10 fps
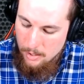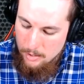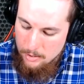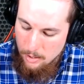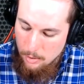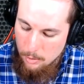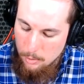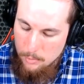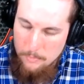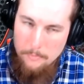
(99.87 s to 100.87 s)

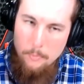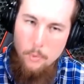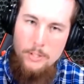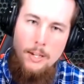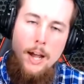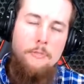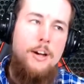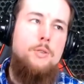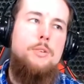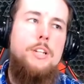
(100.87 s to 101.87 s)
So, what I
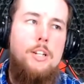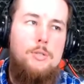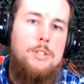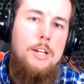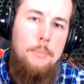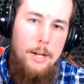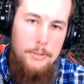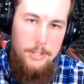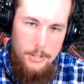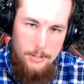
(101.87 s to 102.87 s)
find really interesting about
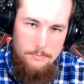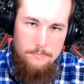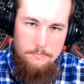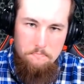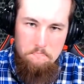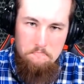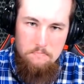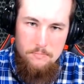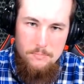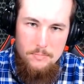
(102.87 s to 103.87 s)
this
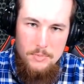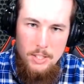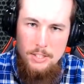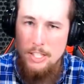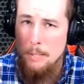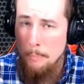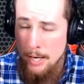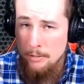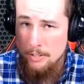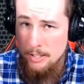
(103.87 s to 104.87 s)
is that
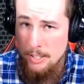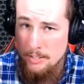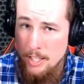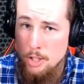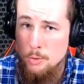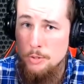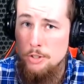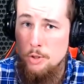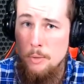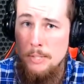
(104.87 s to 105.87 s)
apparently sexual
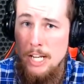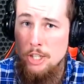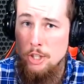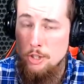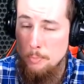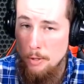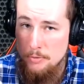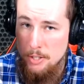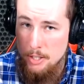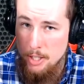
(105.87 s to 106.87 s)
discrimination is
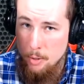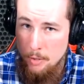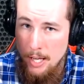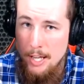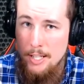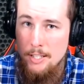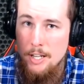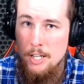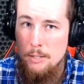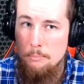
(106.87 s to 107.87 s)
perfectly okay,
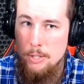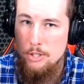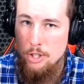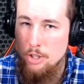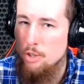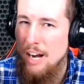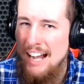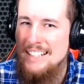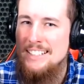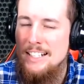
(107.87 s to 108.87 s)
but gender
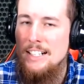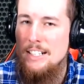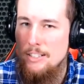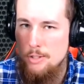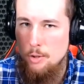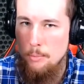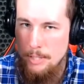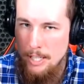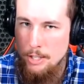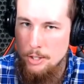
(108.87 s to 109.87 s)
identity
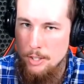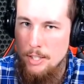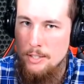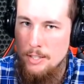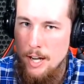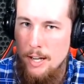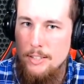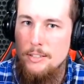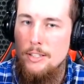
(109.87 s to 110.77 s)
discrimination is not.